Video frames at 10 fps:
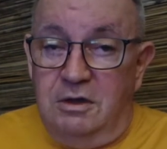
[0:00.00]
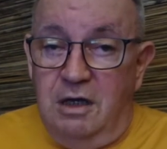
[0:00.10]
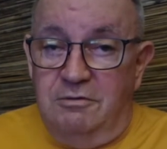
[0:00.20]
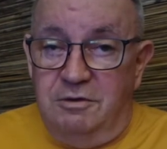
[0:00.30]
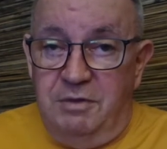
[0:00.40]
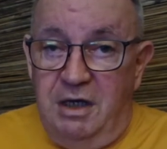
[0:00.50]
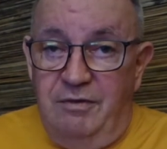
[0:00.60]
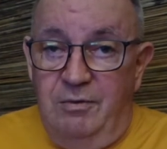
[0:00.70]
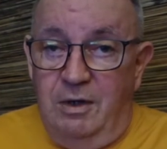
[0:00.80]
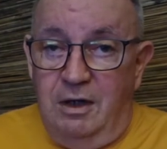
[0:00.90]
to have some
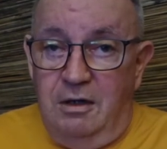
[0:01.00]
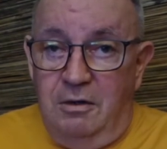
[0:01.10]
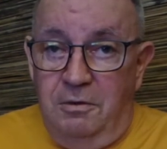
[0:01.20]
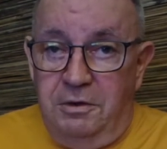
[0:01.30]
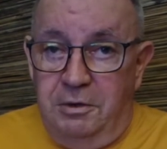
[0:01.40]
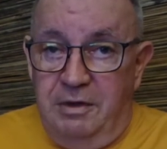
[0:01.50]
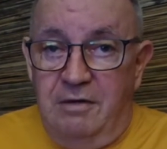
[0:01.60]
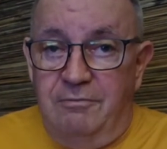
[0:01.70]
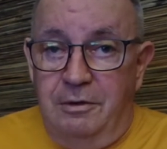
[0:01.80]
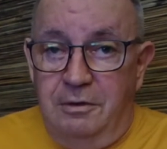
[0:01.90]
heavy wire going to your
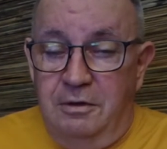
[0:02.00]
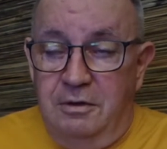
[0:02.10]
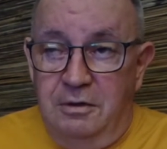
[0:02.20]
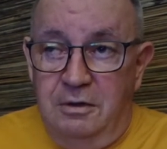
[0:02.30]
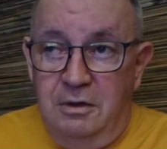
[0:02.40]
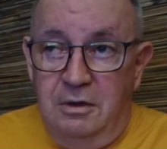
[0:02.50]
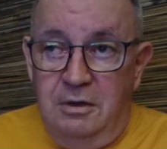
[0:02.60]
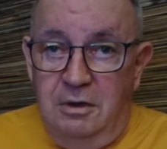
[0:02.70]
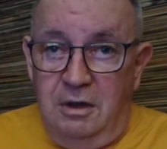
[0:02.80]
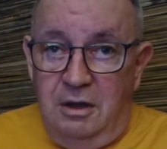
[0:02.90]
inverter
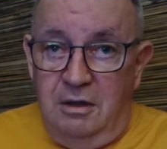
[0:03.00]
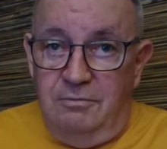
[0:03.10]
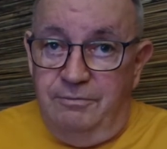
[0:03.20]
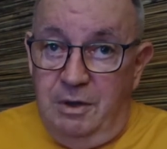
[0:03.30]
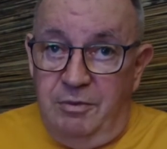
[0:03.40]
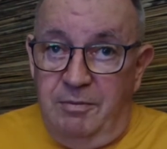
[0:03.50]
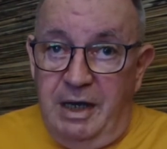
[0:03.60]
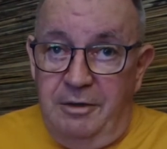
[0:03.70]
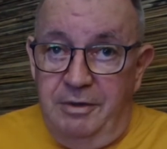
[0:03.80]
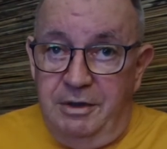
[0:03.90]
from the batteries.